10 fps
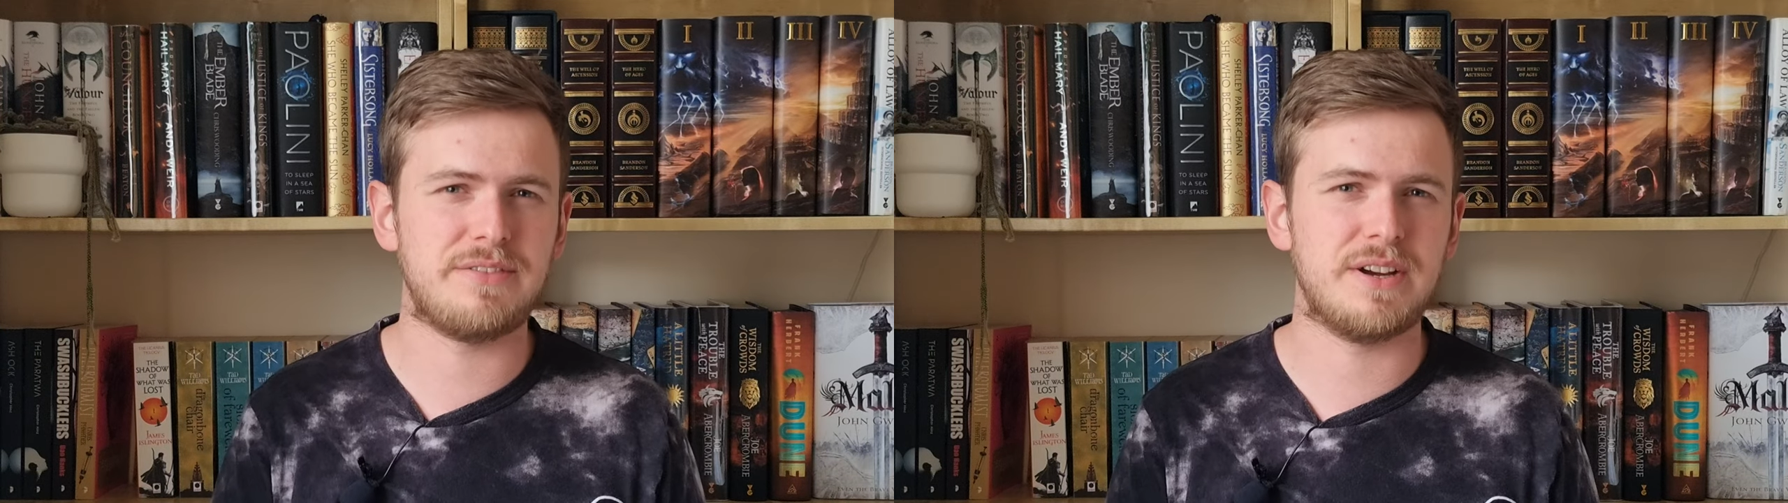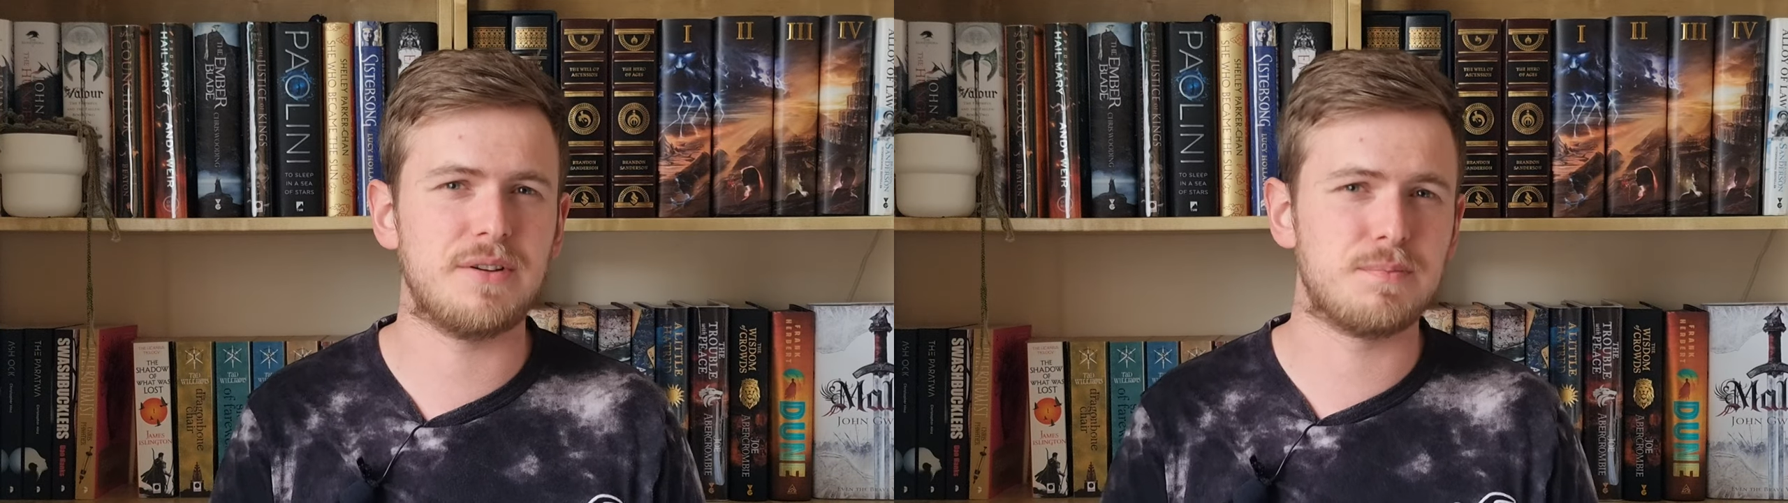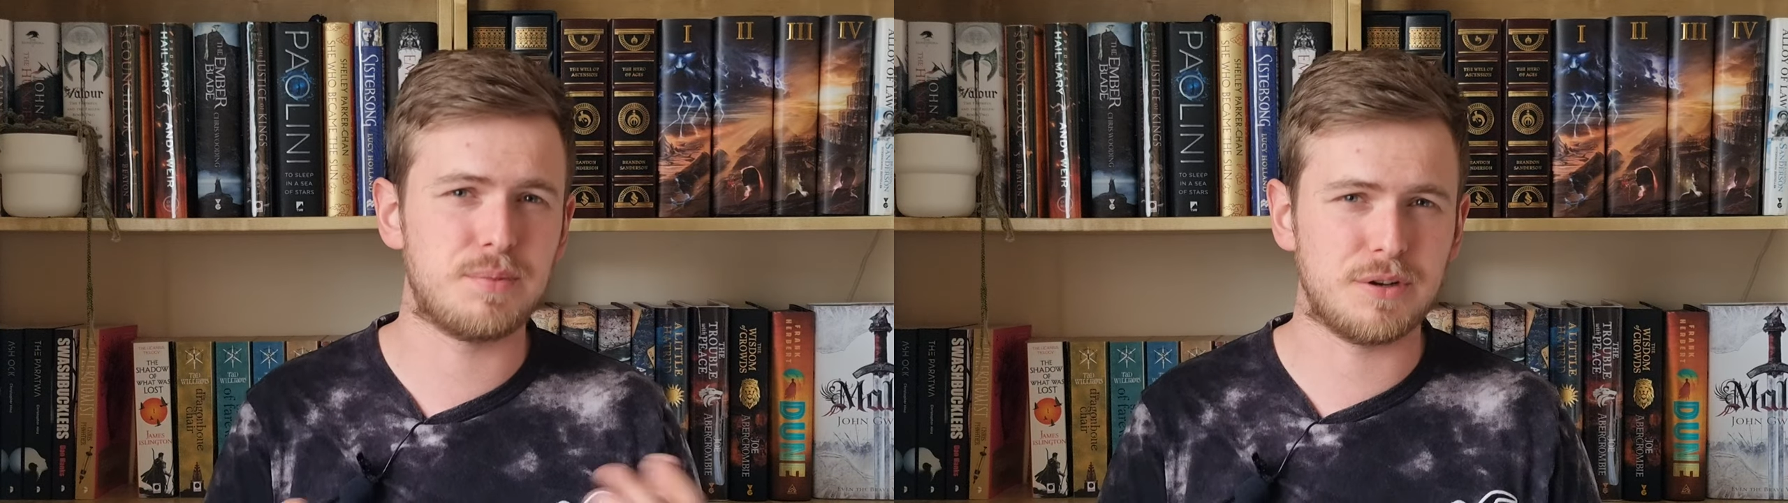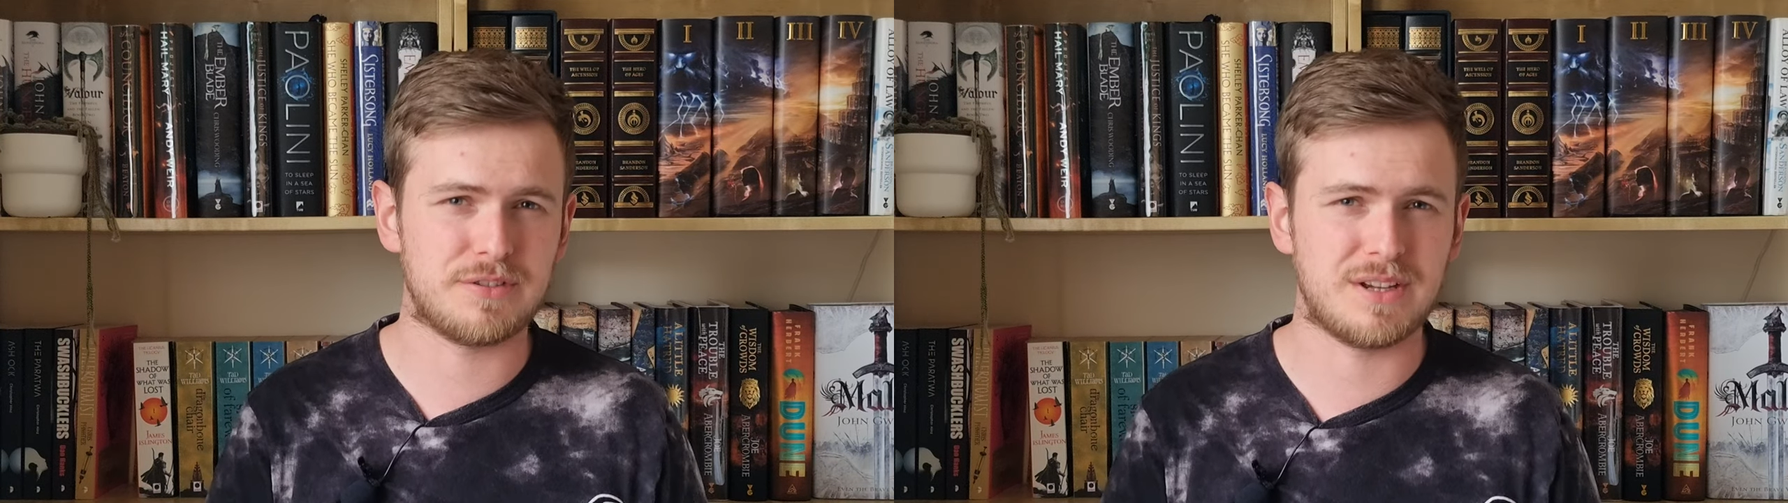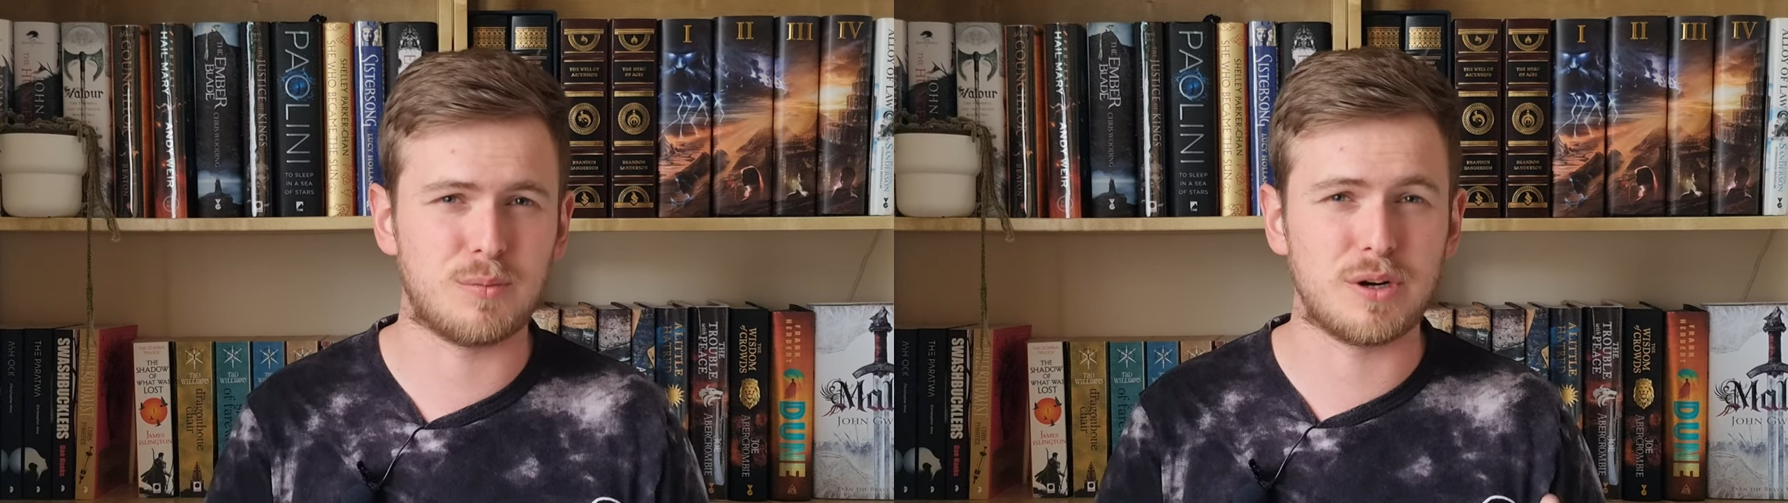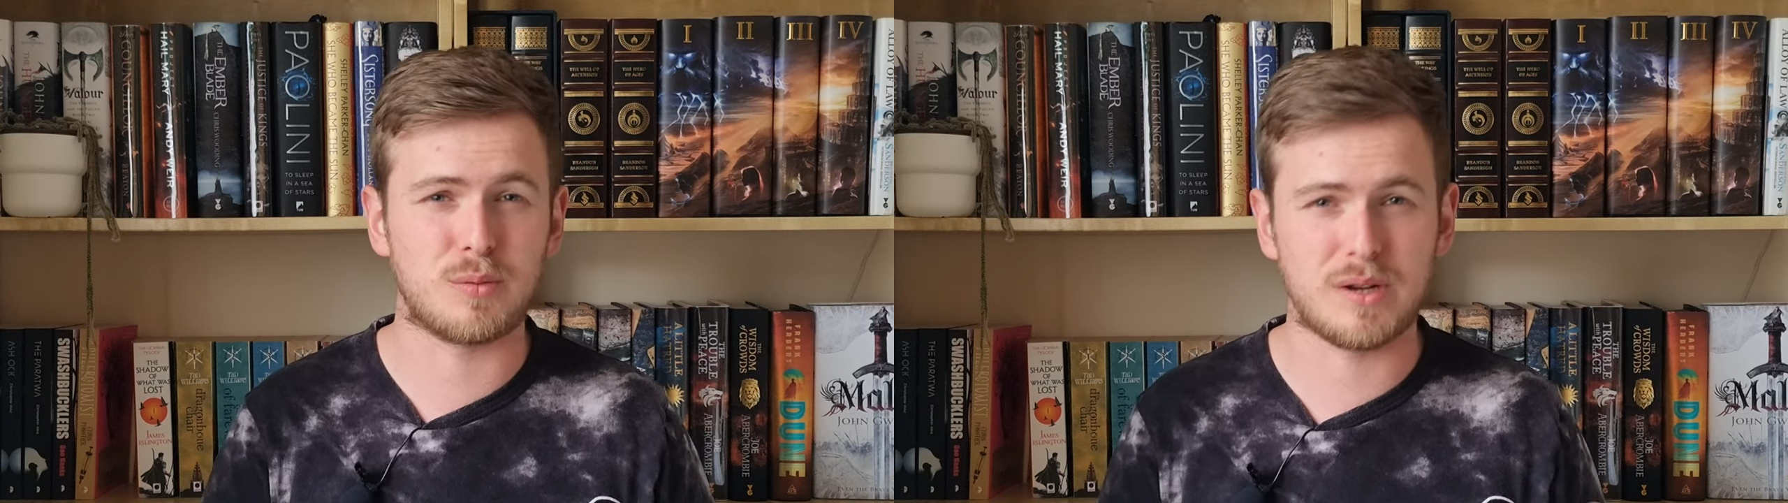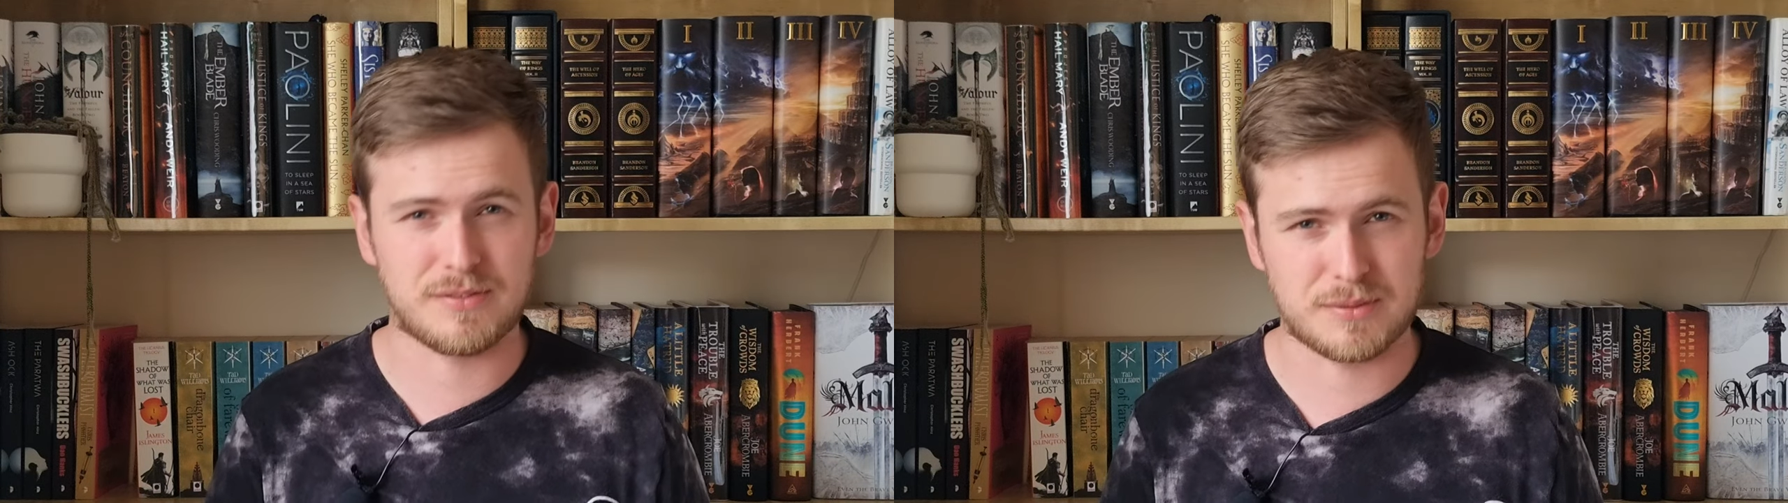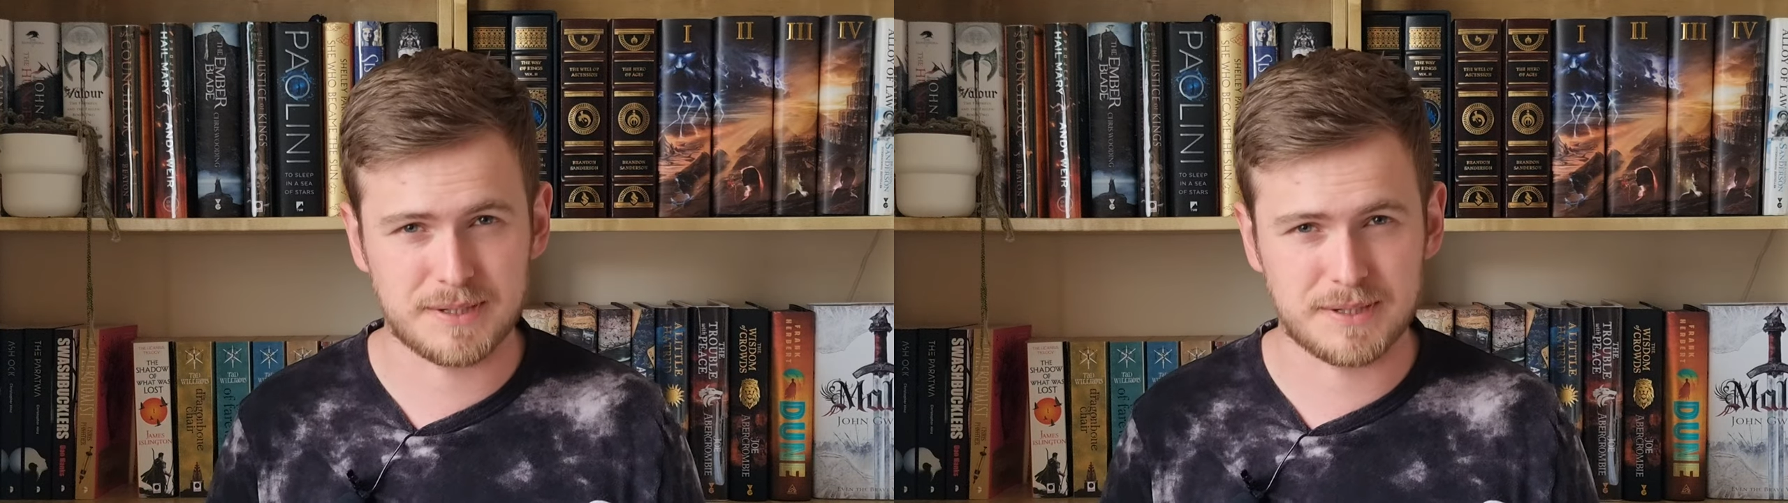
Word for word: found books that work well for